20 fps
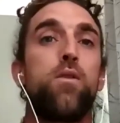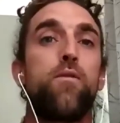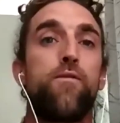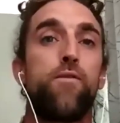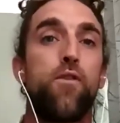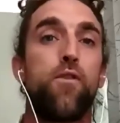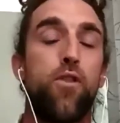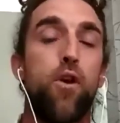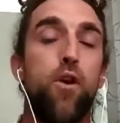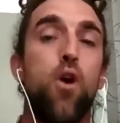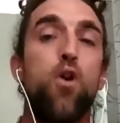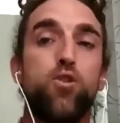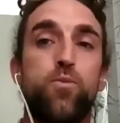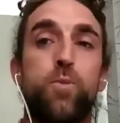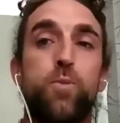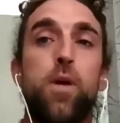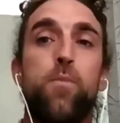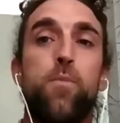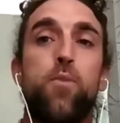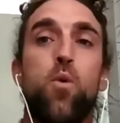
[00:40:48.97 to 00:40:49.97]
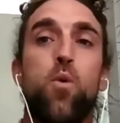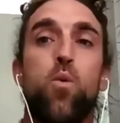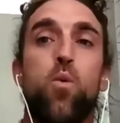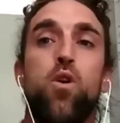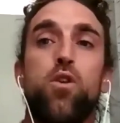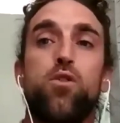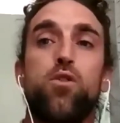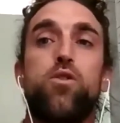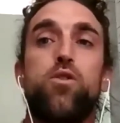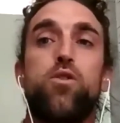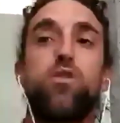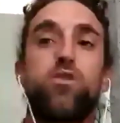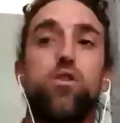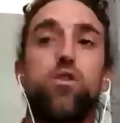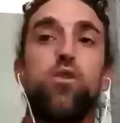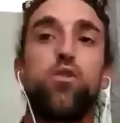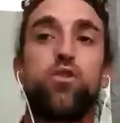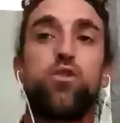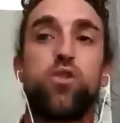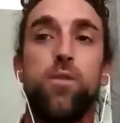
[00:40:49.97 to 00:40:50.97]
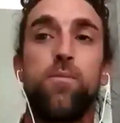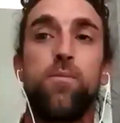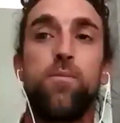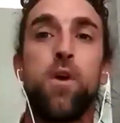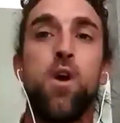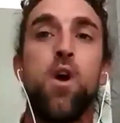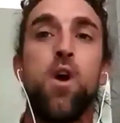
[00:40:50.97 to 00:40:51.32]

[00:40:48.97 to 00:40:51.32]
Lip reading: For those people, we're the solution.